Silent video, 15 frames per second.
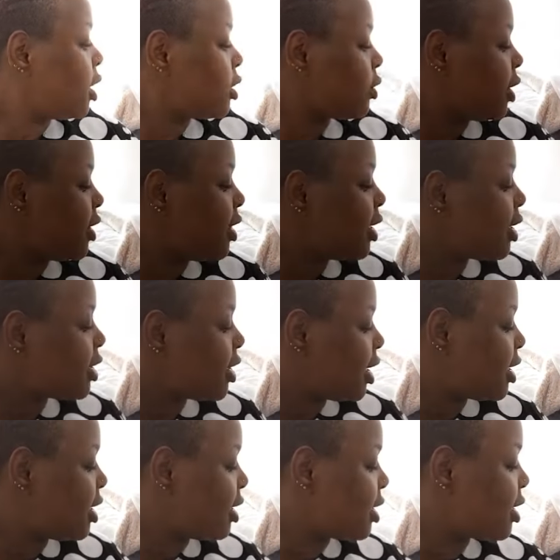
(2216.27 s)
So I think
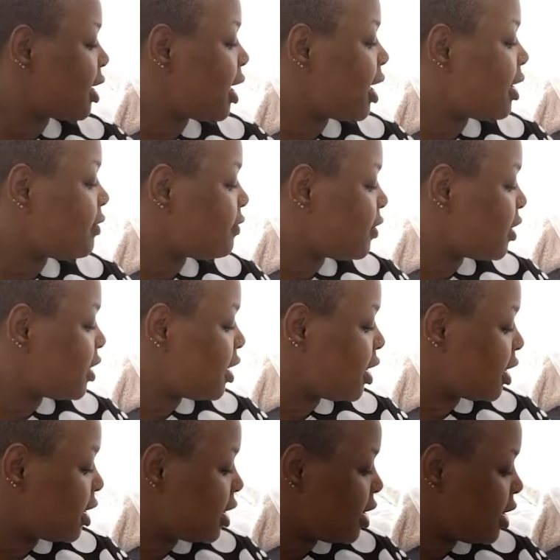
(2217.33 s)
that is
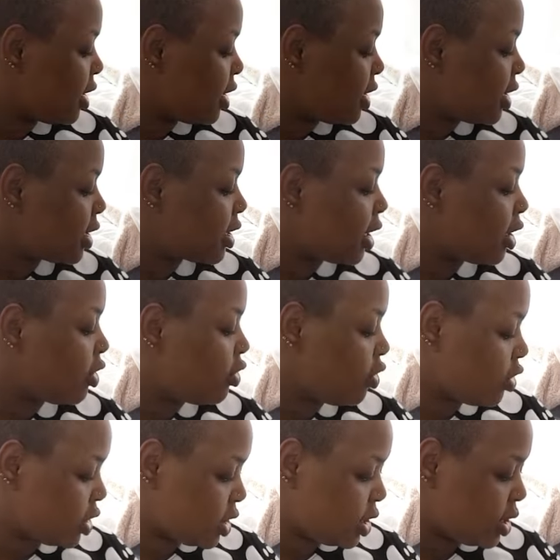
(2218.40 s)
everything that I
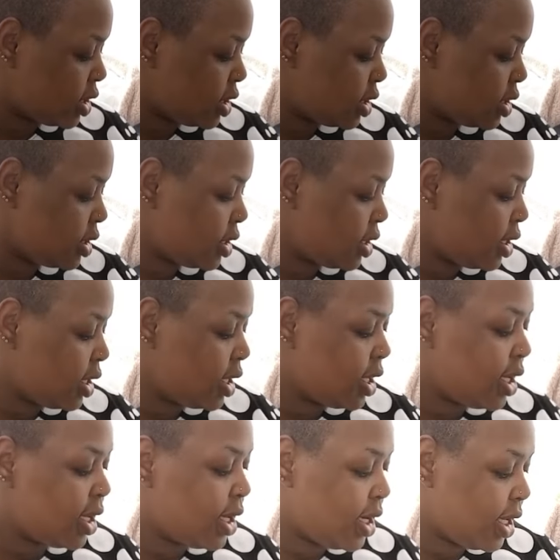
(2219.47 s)
got.
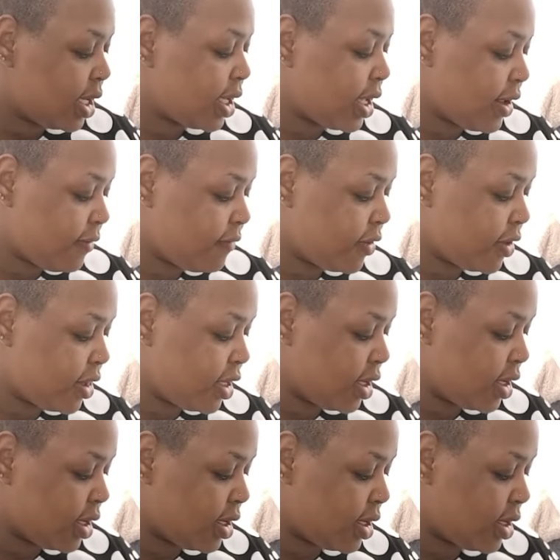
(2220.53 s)
Like
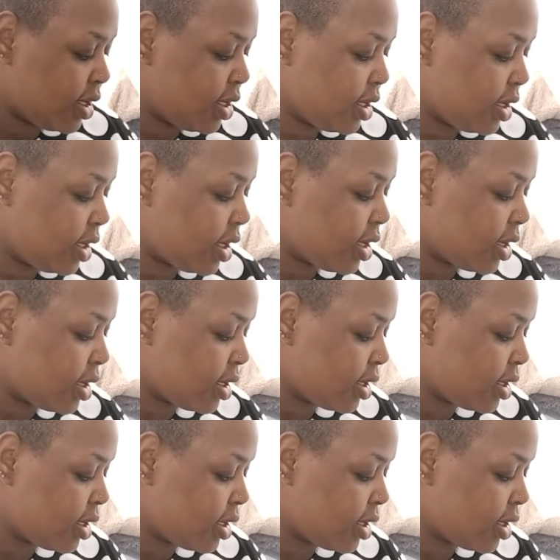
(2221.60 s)
everything. Yeah.